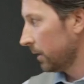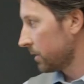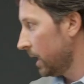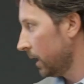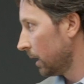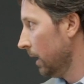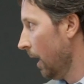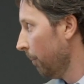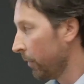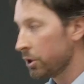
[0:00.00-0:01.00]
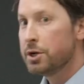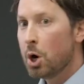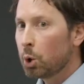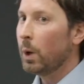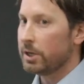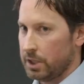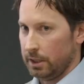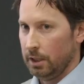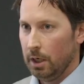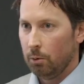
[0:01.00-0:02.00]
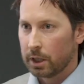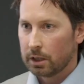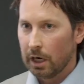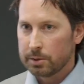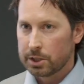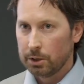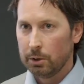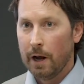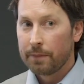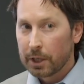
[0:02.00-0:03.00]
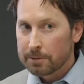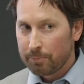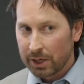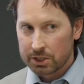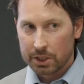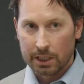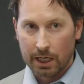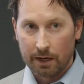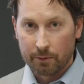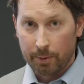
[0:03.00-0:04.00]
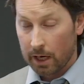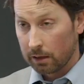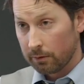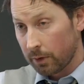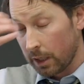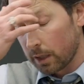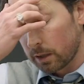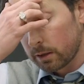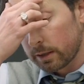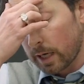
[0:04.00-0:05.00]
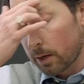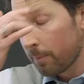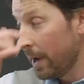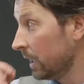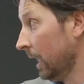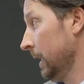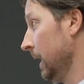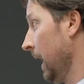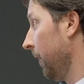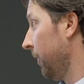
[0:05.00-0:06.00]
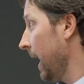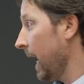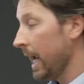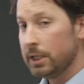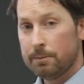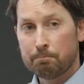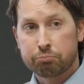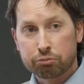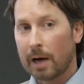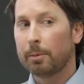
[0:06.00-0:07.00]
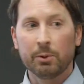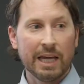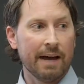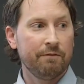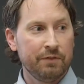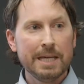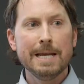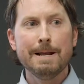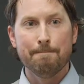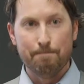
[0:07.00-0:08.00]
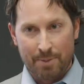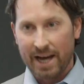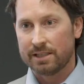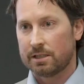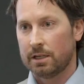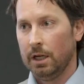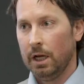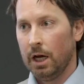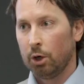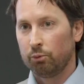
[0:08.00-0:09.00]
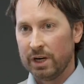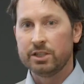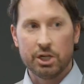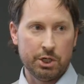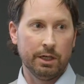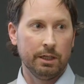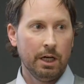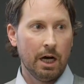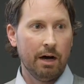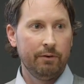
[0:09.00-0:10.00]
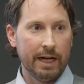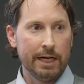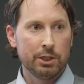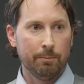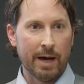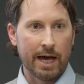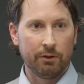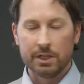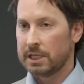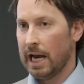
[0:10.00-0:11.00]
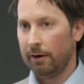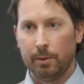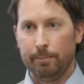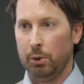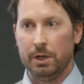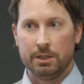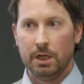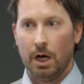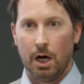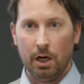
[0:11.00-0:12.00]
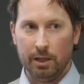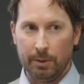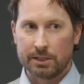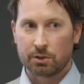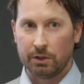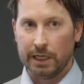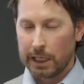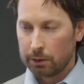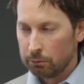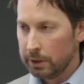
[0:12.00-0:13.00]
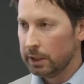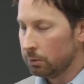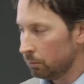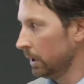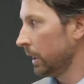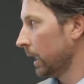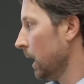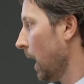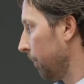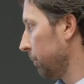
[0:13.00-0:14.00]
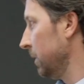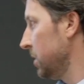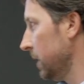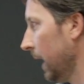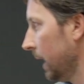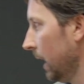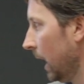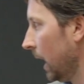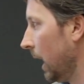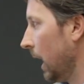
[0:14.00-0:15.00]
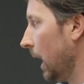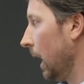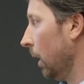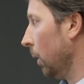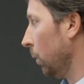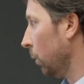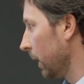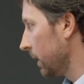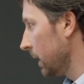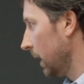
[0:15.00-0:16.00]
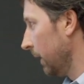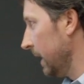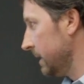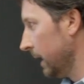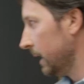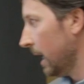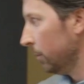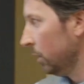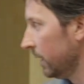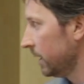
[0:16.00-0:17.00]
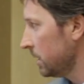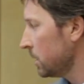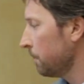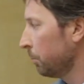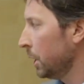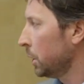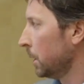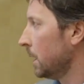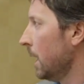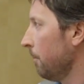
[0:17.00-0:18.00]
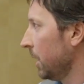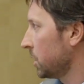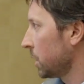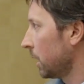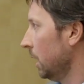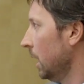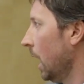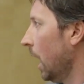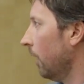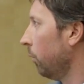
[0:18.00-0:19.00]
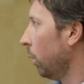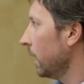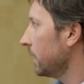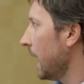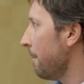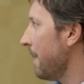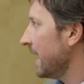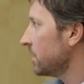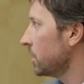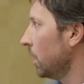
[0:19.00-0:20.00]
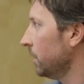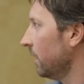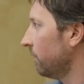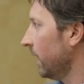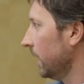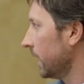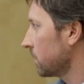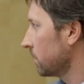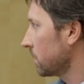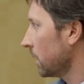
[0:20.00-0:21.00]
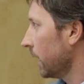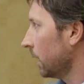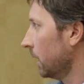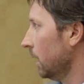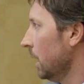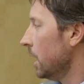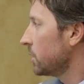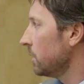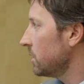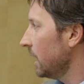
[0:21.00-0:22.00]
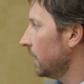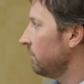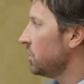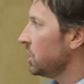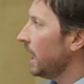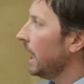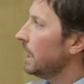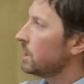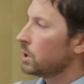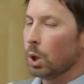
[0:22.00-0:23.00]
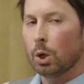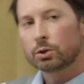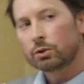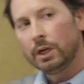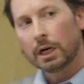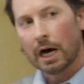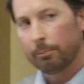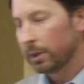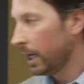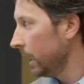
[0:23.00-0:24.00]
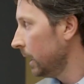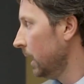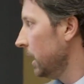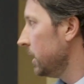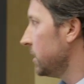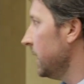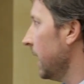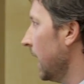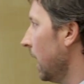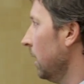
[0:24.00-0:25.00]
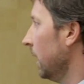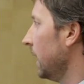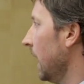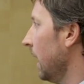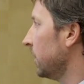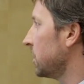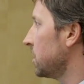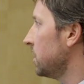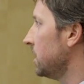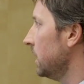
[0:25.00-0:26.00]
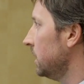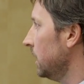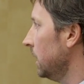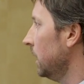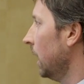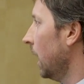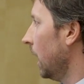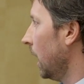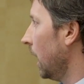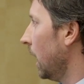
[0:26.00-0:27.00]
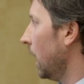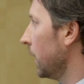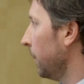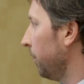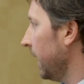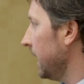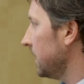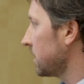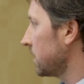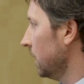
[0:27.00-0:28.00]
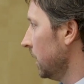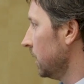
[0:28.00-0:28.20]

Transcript: Alexander. But there's no question when it comes to their depiction of the Battle of Gaugamela, they probably have the best rendition of an ancient battle that's been put on the big screen. And I really, really appreciate what they did in that movie. This is a pretty good picture of what that Macedonian phalanx looks like. So you see how they've changed the old Greek hoplite. You see how they have extended the pikes.